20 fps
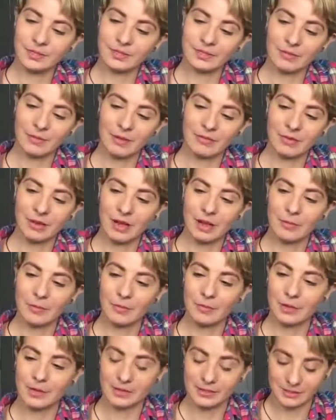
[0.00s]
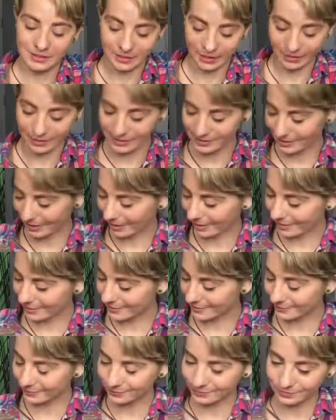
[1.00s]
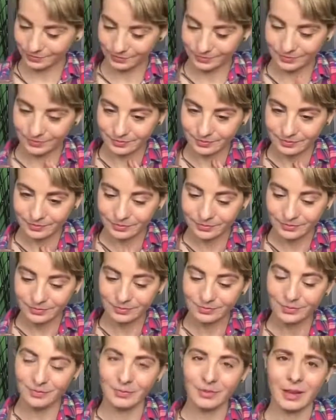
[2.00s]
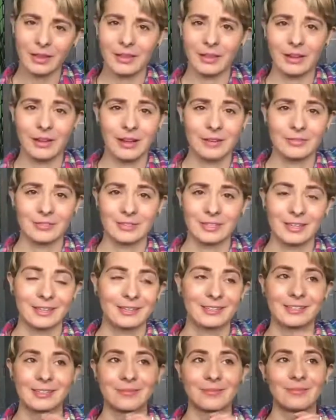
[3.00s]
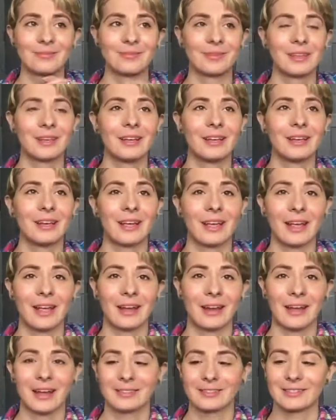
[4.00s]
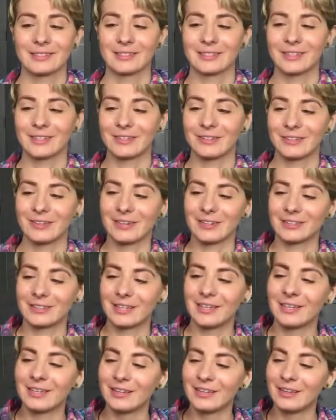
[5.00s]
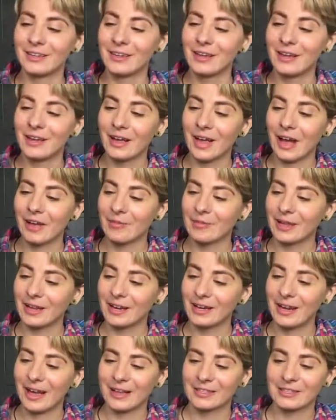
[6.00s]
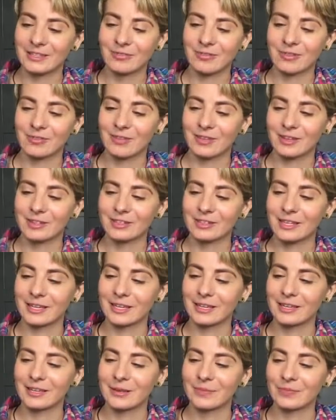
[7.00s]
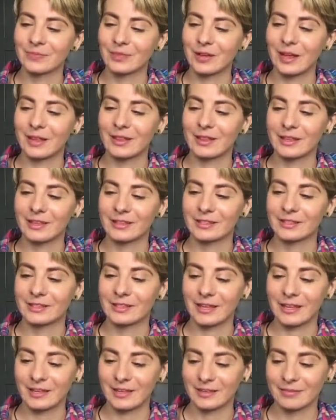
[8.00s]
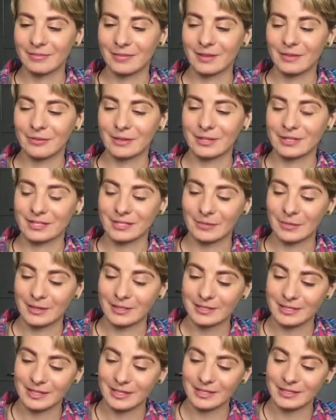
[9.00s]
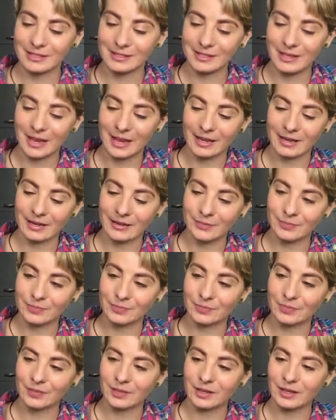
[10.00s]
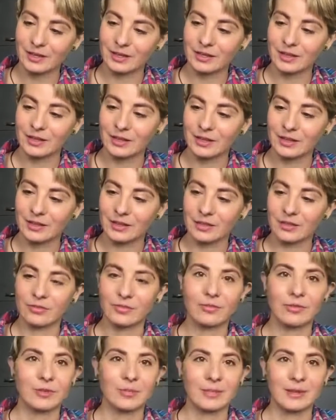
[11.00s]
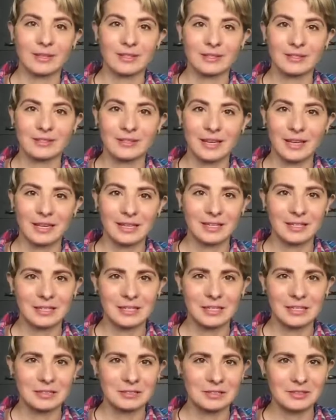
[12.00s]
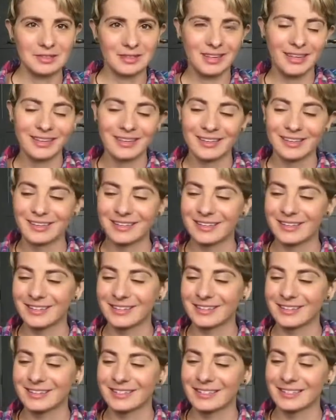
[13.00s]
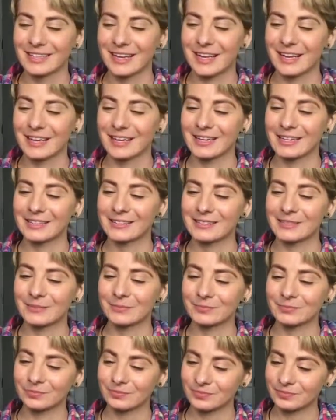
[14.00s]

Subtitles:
So I'm gonna have a couple pieces on the side, and then I'll have to take some antacids later because I've been getting acid reflux lately, and this, like, with the spiciness and the fermentatedness, just the tanginess,